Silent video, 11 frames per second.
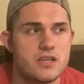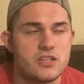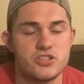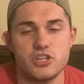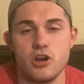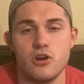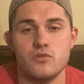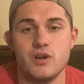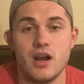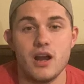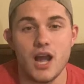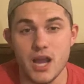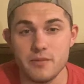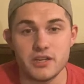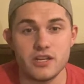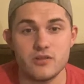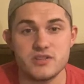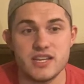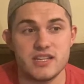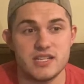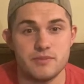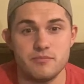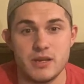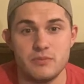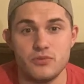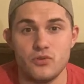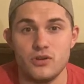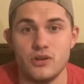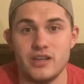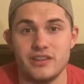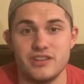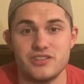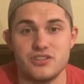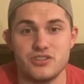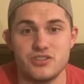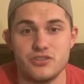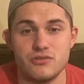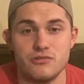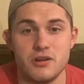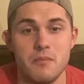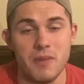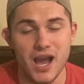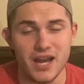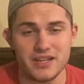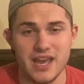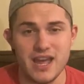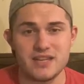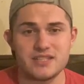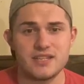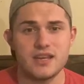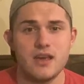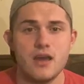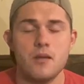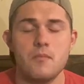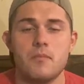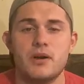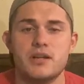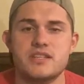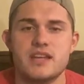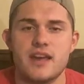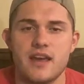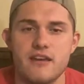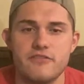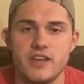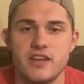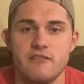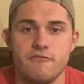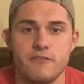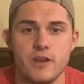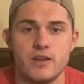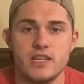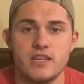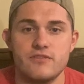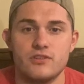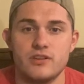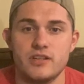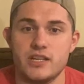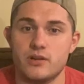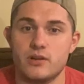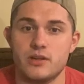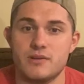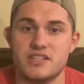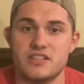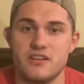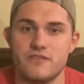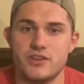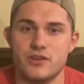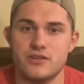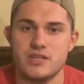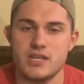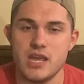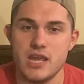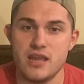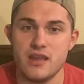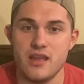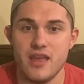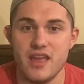So I'm going to go take a dip in my pool and listen to a podcast, but have a very evil and eerie rest of your day.